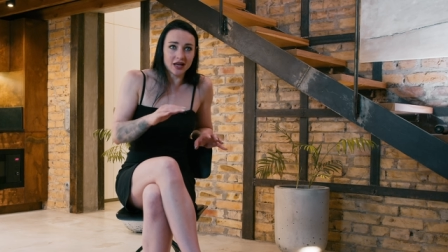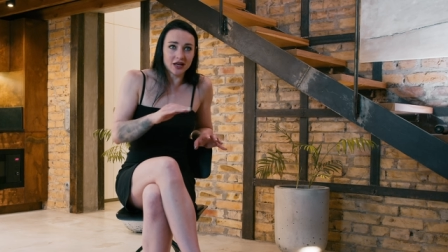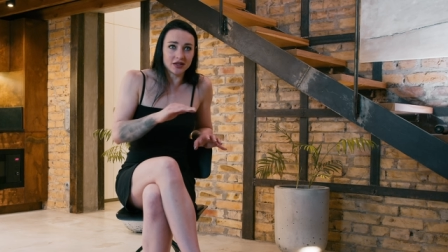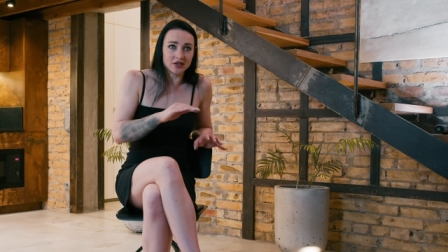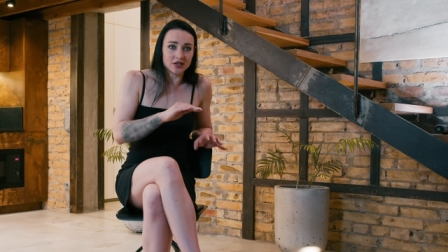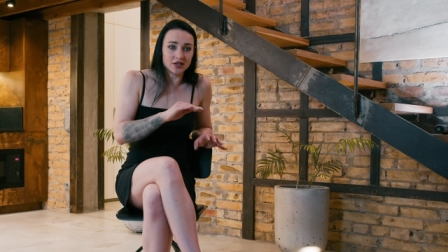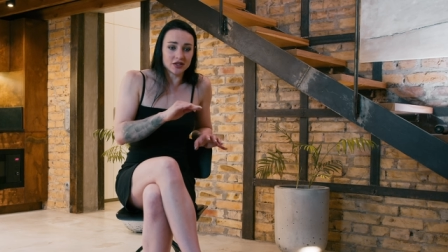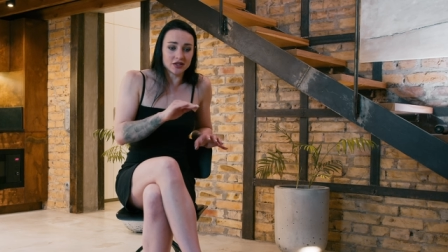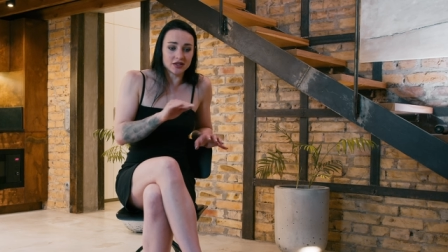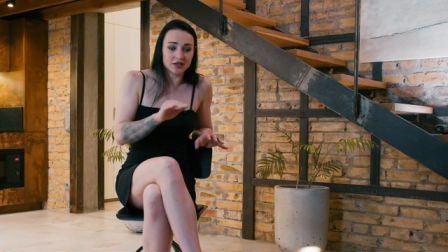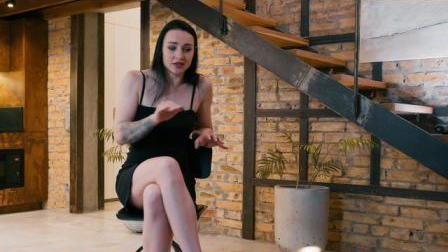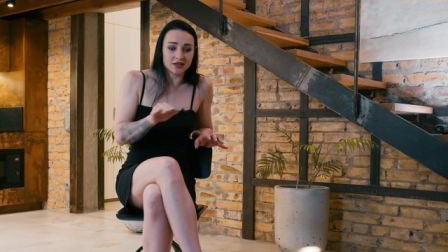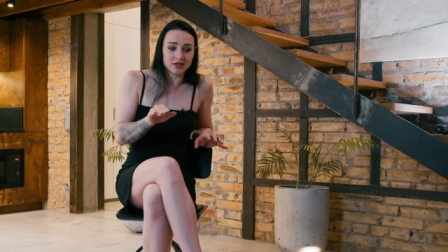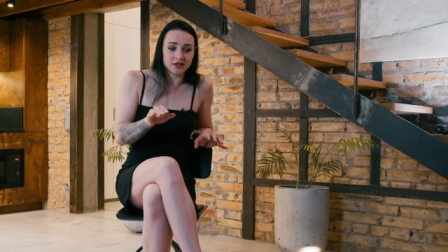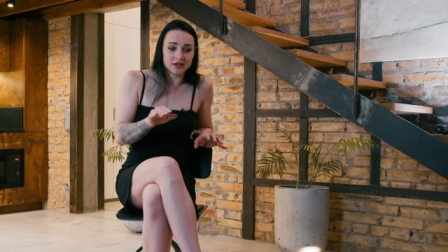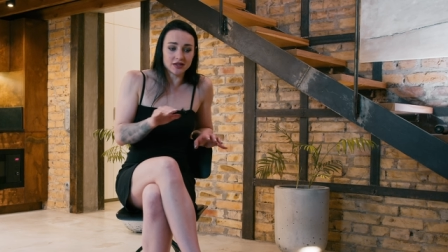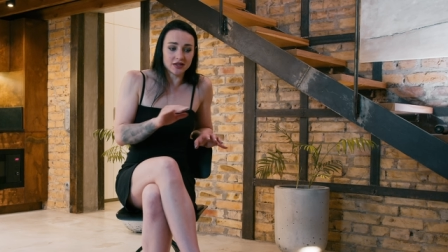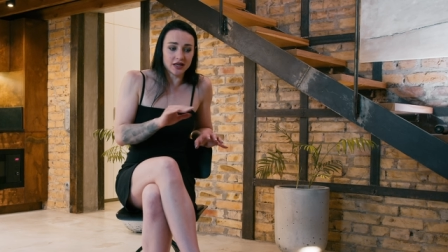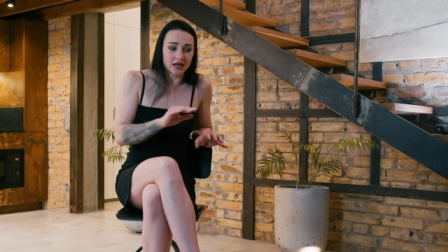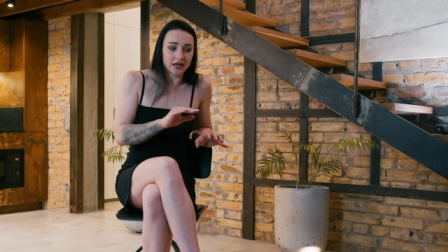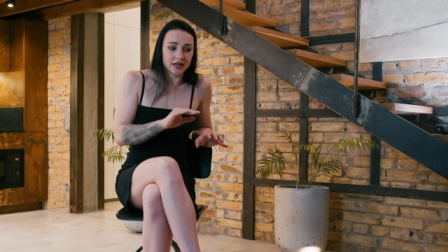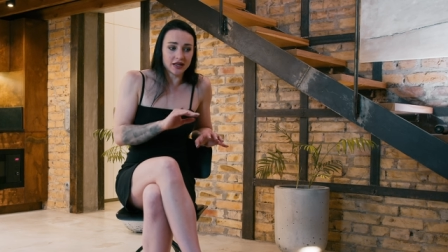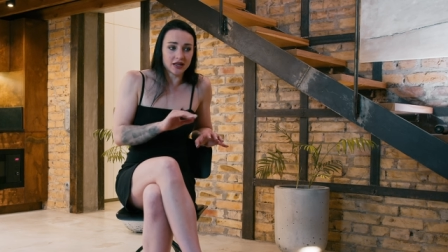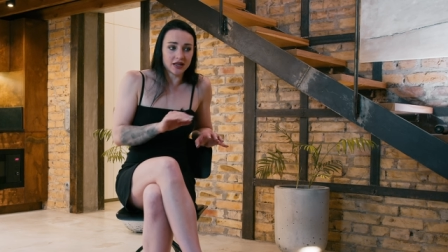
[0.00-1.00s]
I just
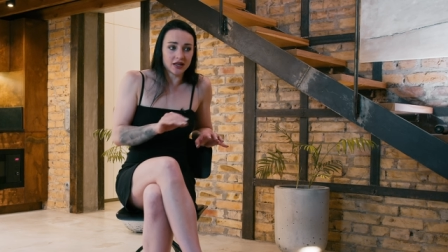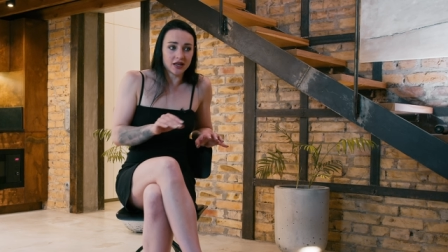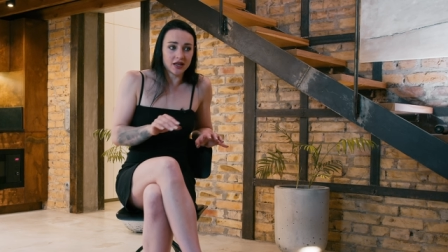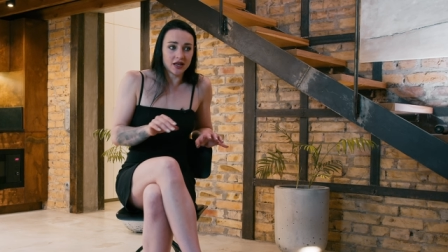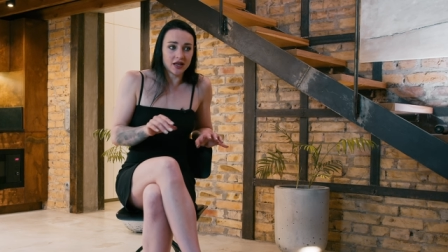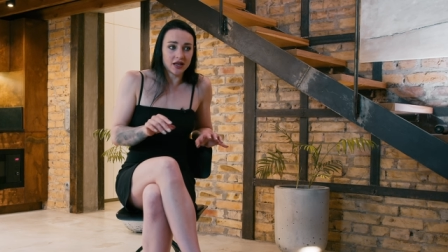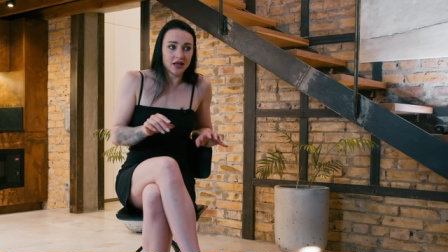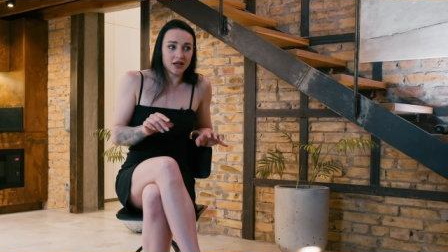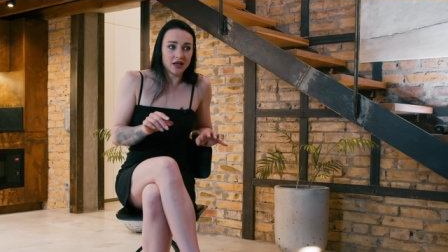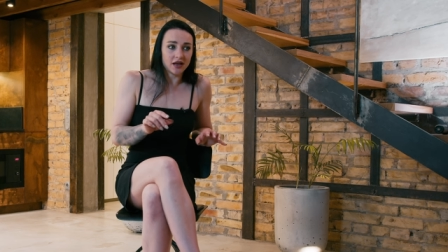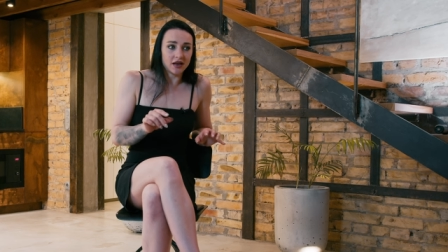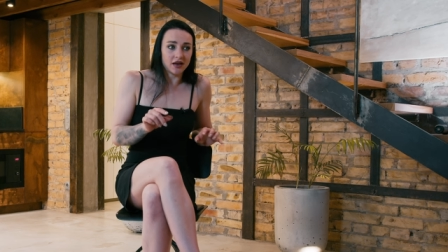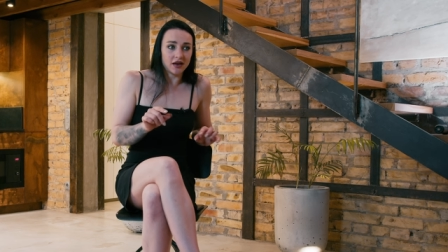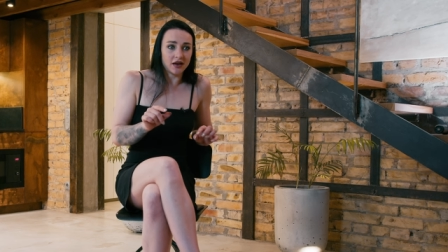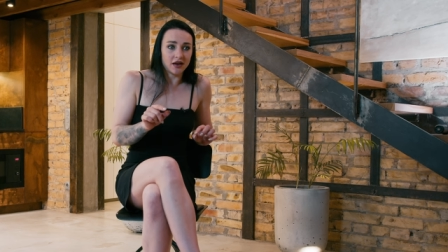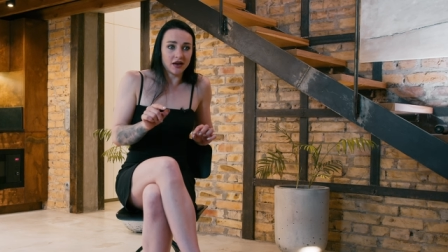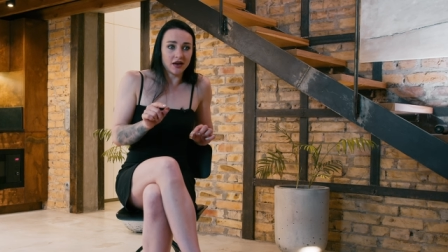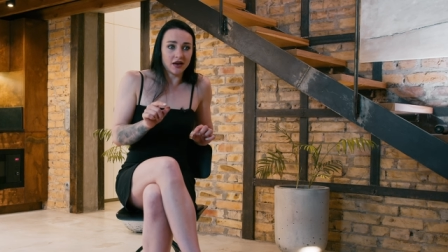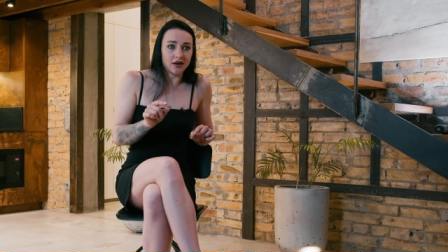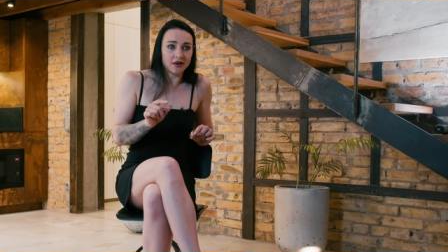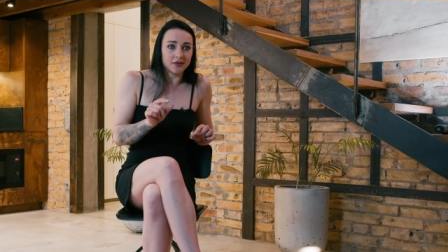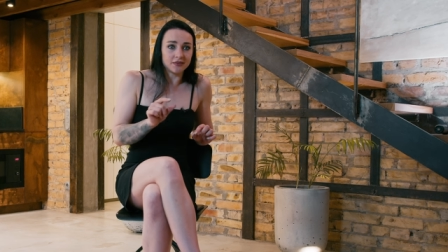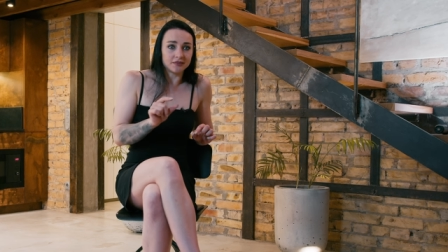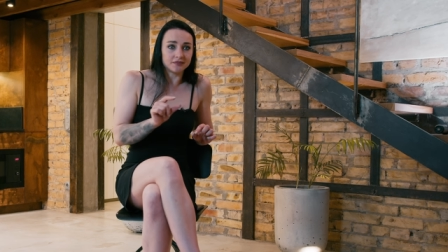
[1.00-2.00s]
like
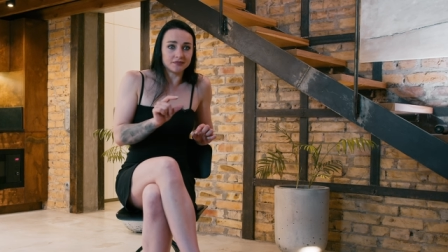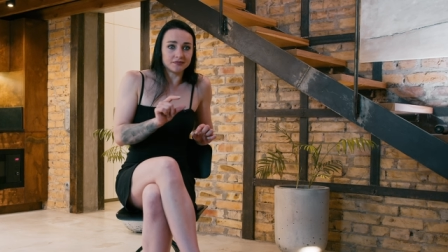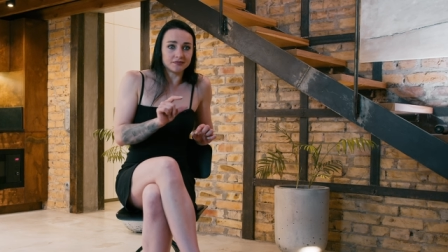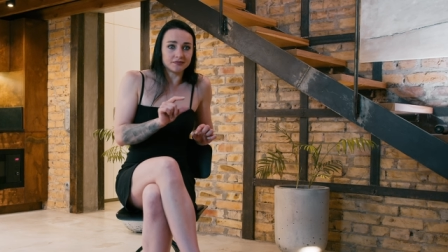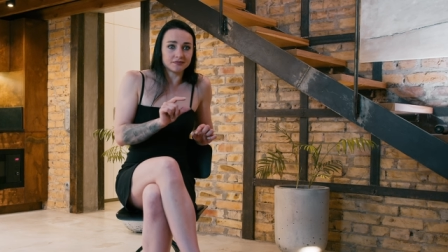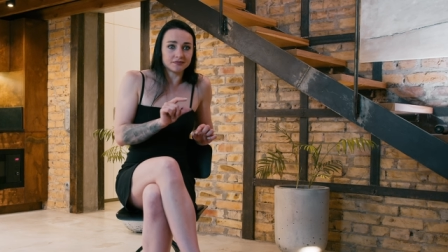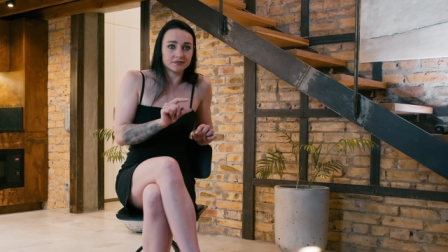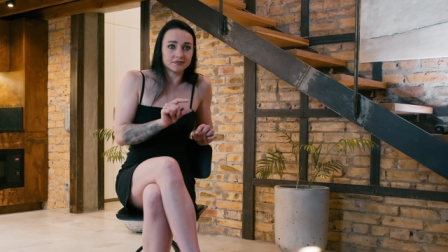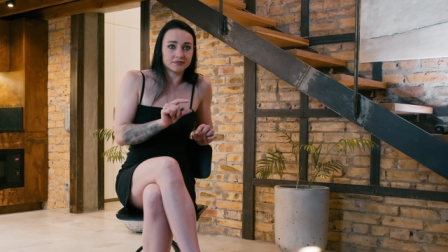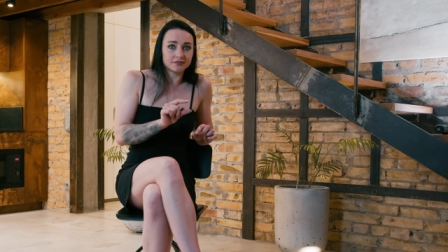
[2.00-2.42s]
found